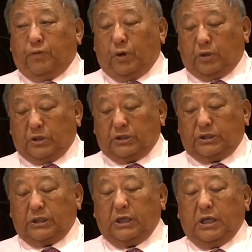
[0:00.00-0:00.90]

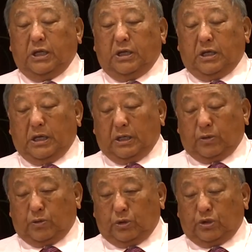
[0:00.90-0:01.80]
focusing and
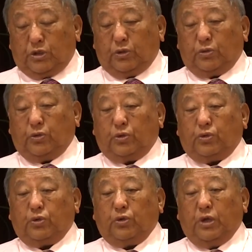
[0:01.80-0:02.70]

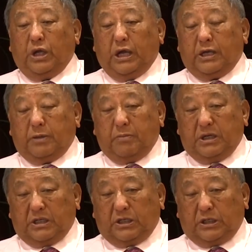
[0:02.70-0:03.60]
concentration and
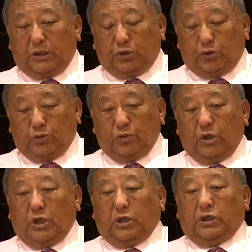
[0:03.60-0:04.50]
meditation.
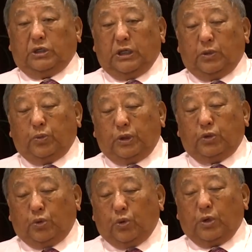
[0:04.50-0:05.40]
Then we
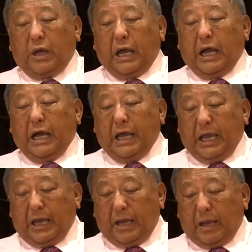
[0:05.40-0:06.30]
do, I
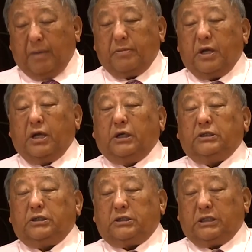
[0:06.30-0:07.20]
have
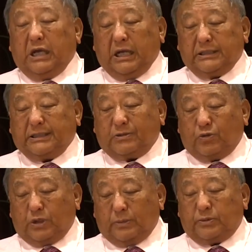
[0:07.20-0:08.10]

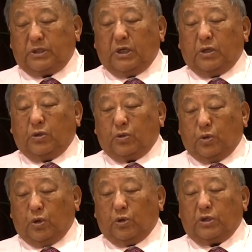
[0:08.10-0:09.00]
transcripts
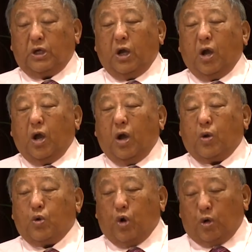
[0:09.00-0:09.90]
called a
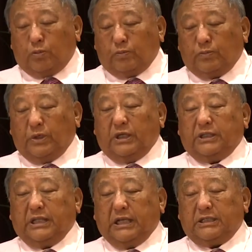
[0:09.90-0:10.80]
GOM,
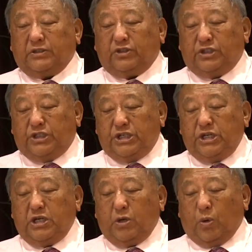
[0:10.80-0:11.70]
that is
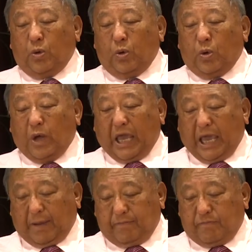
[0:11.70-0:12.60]

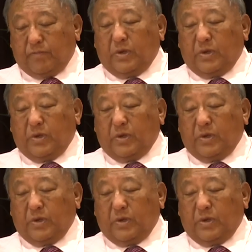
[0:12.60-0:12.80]
G-O-M.